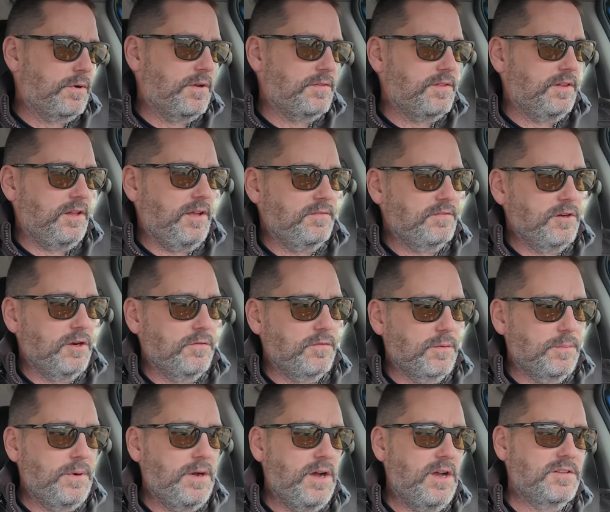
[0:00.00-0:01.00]
Brought the
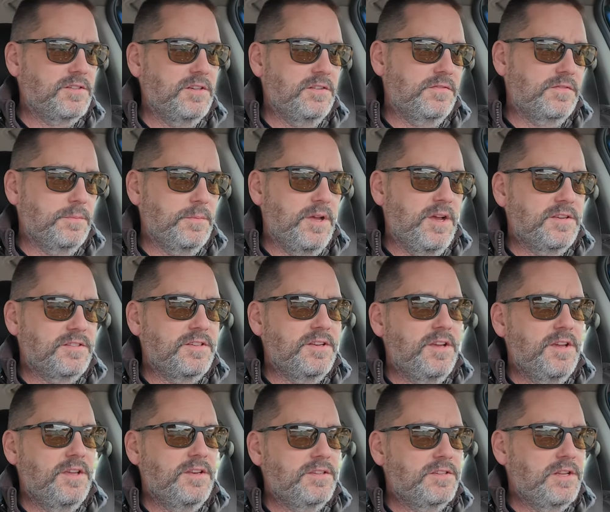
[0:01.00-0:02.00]
leftover pasta from last
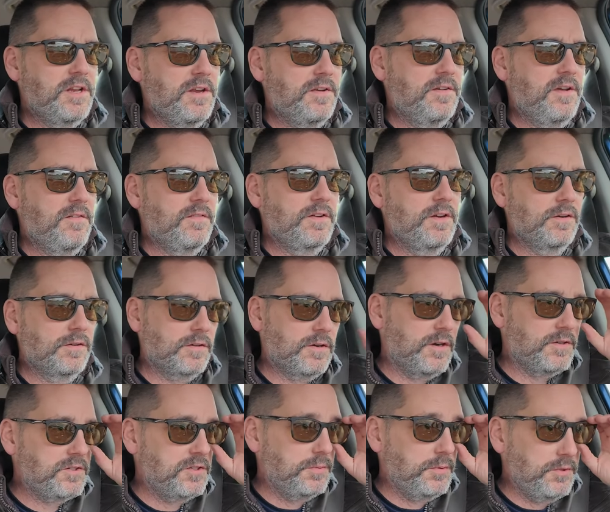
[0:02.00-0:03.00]
night. Instead of having
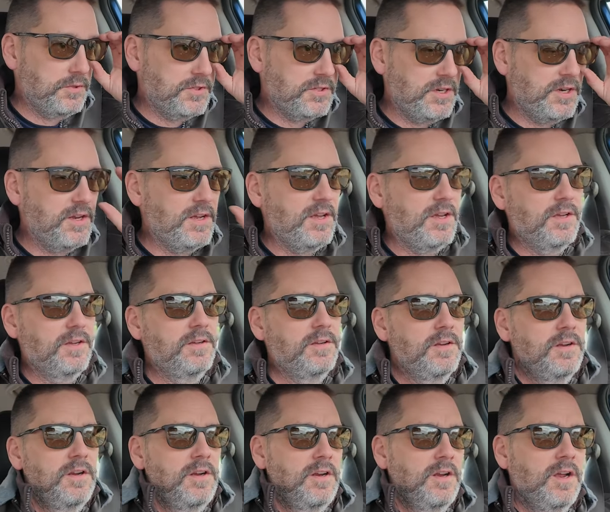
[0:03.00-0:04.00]
Uncrustables tonight,
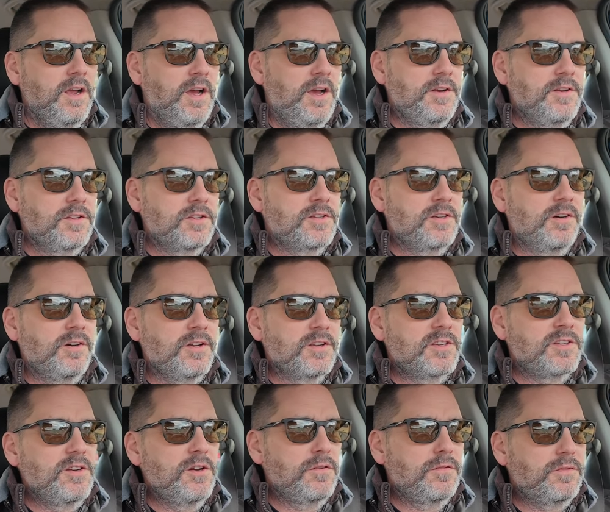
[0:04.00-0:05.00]
I just saw a
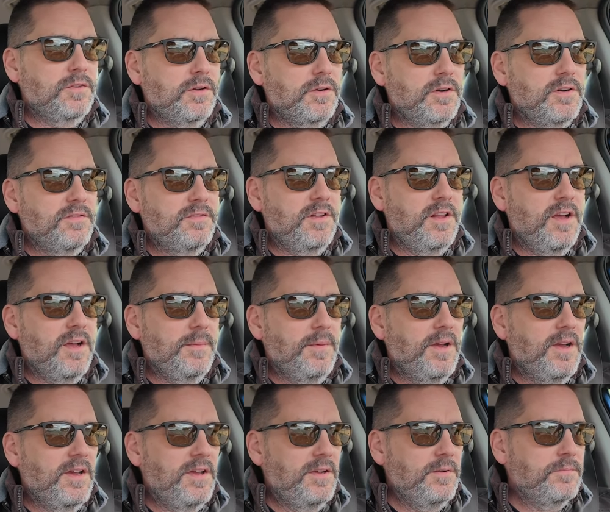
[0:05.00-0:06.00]
snow flurry fly
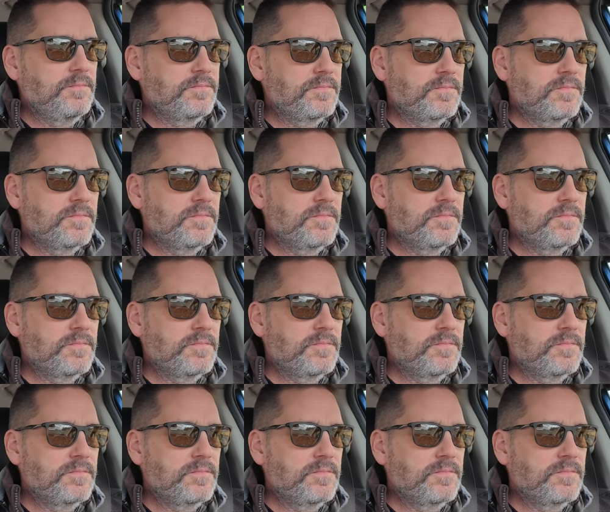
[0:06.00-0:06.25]
by.